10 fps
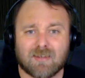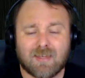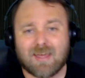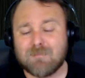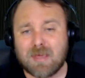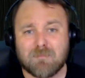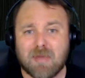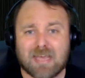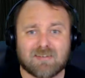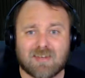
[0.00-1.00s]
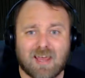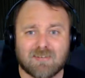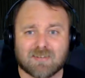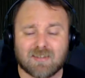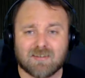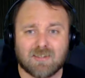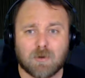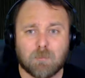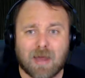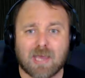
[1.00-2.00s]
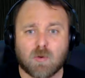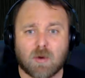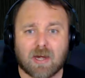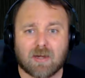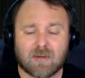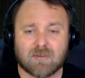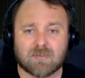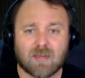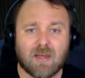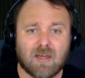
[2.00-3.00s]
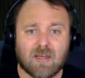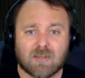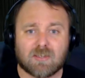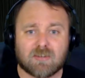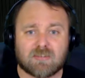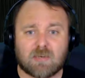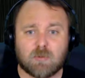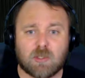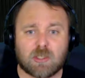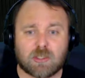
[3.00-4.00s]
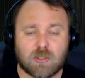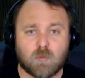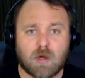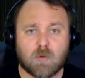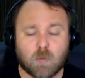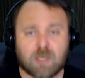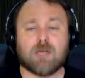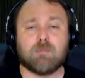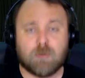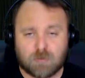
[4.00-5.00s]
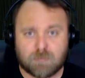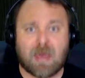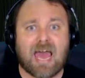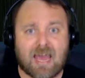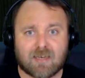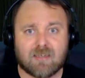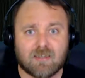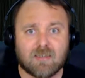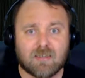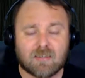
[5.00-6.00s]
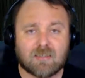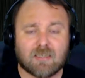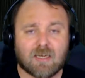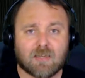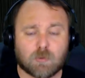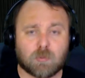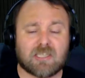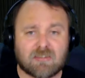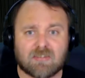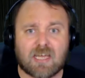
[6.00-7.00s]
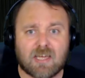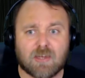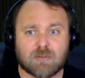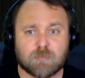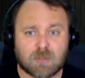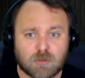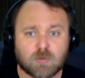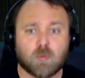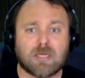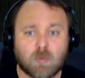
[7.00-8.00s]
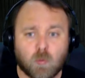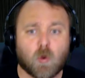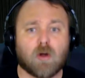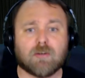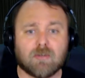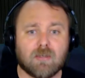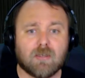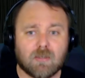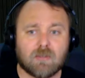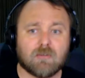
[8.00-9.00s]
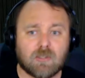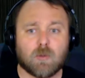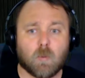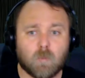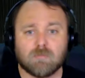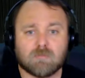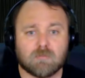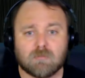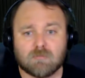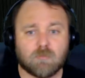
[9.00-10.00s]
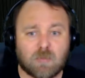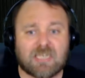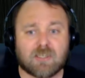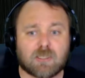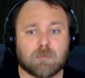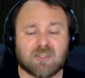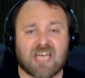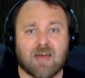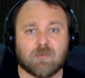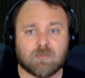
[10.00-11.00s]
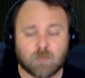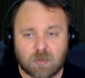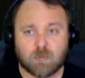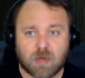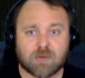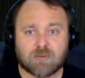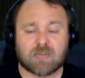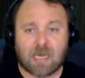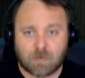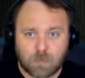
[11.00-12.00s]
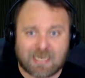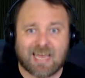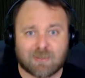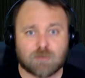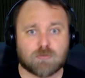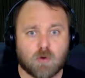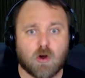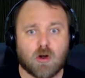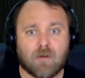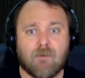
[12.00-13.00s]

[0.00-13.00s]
It makes sense that, you know, BioWare is going to say, well, look, you know what, we're going to push back the release date of this because we want, you know, we need to double down. We understand if we get this wrong,